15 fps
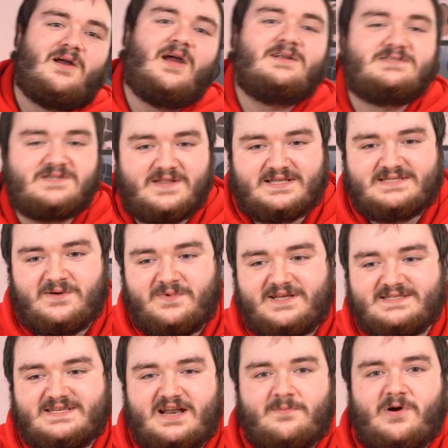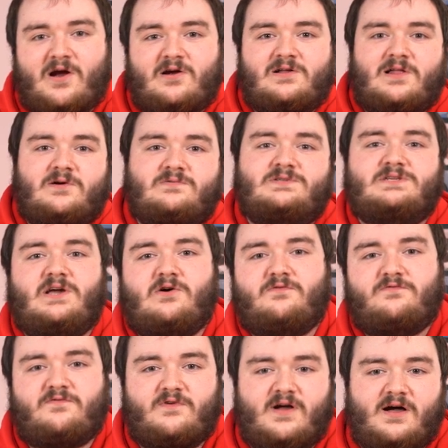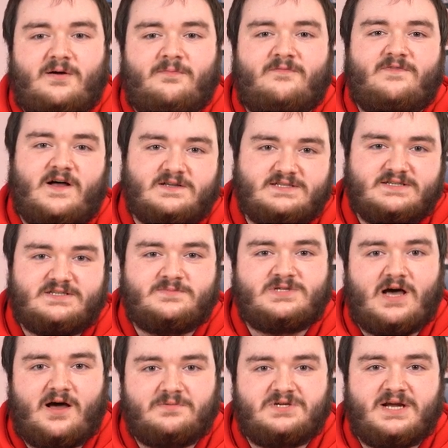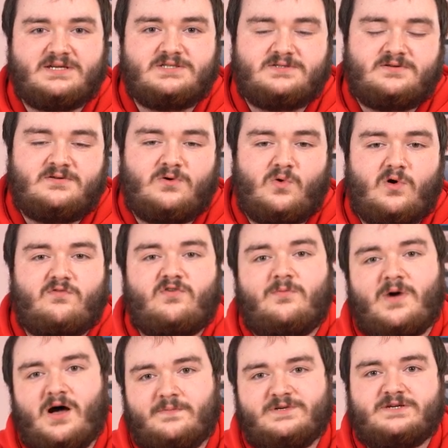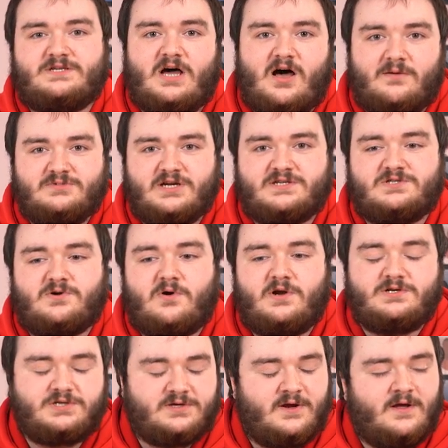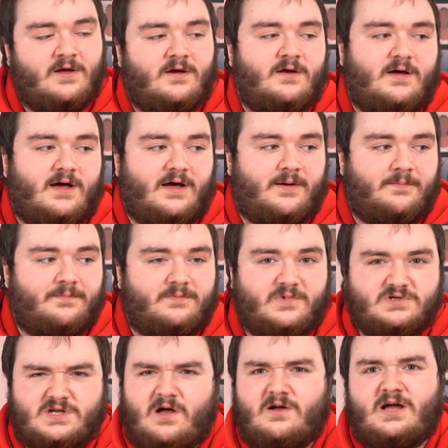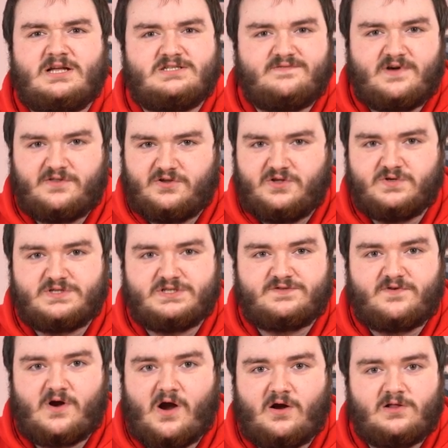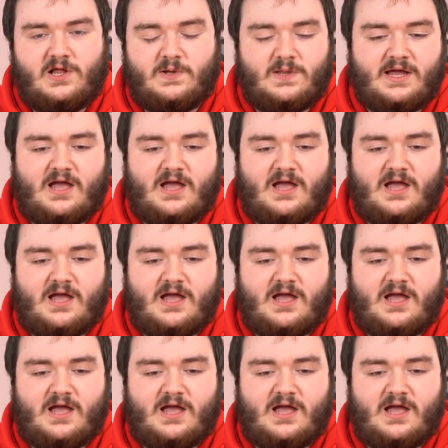All right, so that's how we can set up rclone to go from file system to object or from object to object storage. Um, there's all kinds of other uses for rclone.